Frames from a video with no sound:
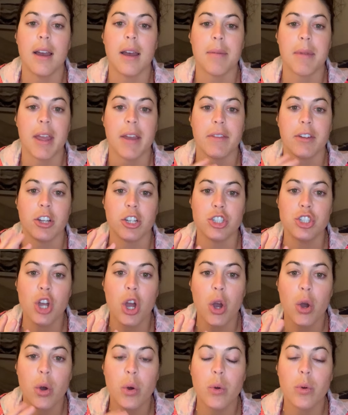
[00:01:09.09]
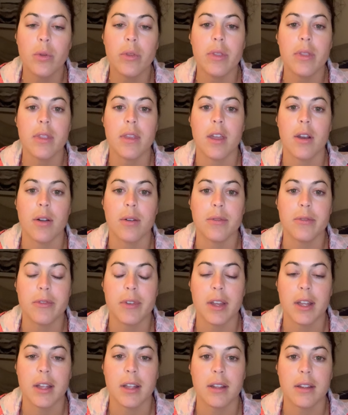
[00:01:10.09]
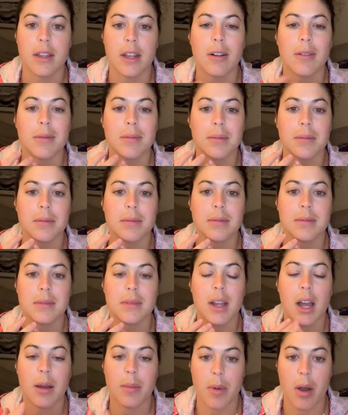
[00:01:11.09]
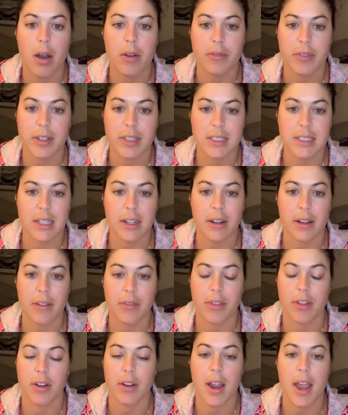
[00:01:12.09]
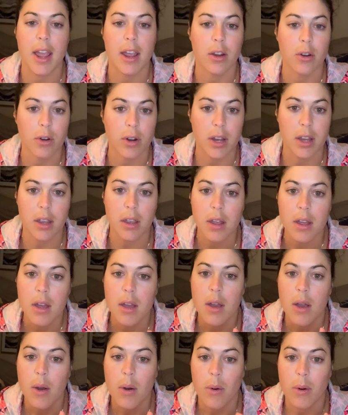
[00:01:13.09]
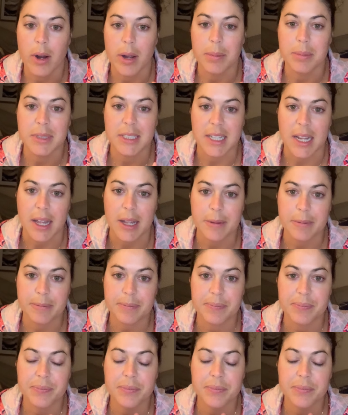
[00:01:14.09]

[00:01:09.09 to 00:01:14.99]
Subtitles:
They have a good tone. They don't come off as if they're angry or upset.